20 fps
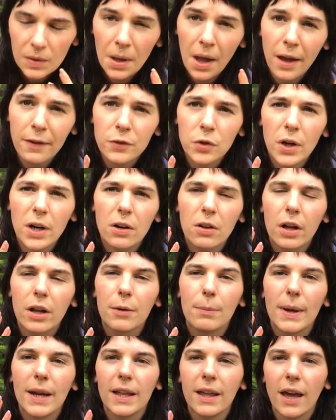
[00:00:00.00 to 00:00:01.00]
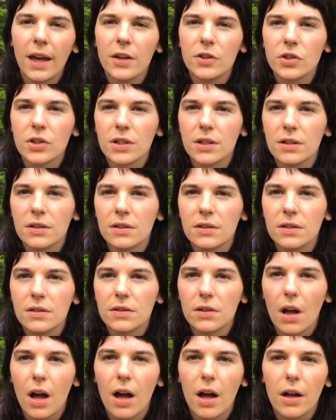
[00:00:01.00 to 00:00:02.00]
I've tried a lot of medications
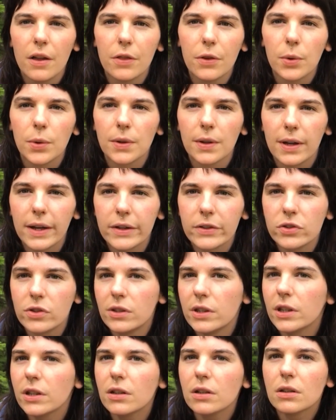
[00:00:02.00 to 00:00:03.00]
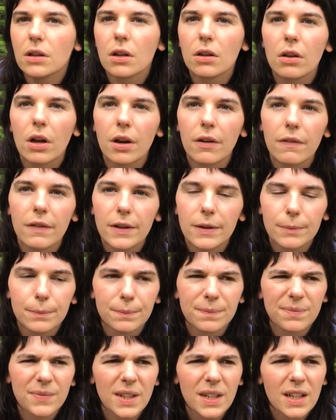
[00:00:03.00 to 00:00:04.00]
throughout the last year. A lot of
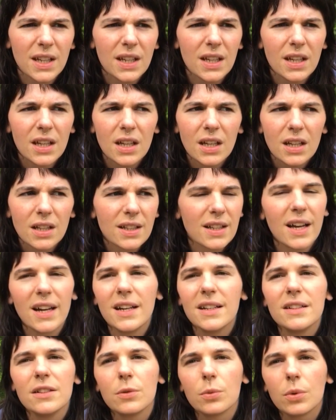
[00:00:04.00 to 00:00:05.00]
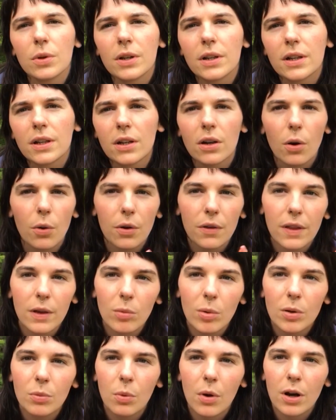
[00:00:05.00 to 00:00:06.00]
them kind of didn't work, or they
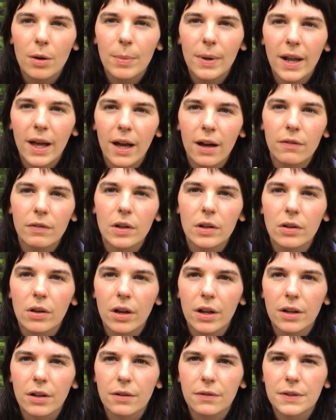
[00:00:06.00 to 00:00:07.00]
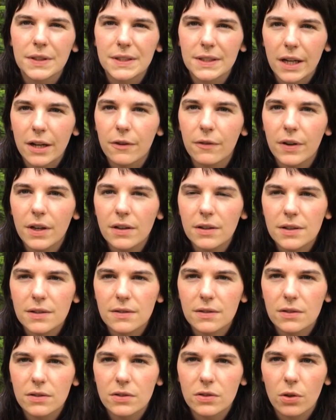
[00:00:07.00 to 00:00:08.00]
would work but have a lot of side
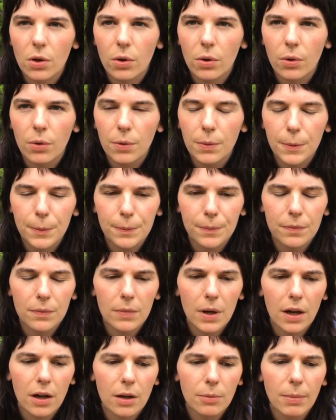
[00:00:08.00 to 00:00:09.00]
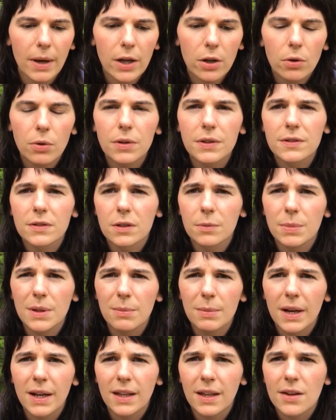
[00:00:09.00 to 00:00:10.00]
effects. So my goal is to be
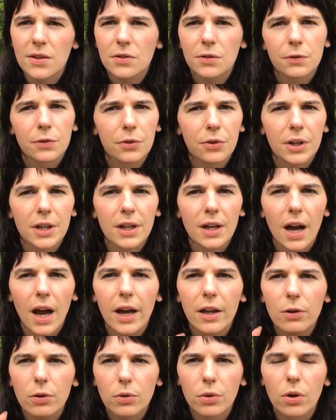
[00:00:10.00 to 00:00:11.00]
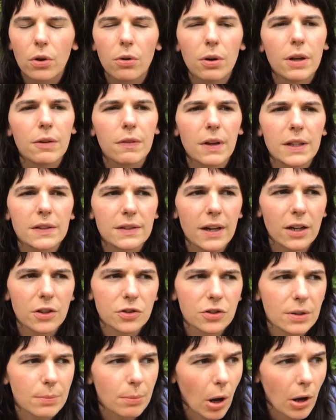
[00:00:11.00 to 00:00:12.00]
medication free. I don't know if that's
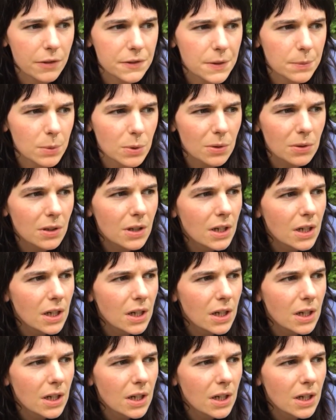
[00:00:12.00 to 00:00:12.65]
actually possible.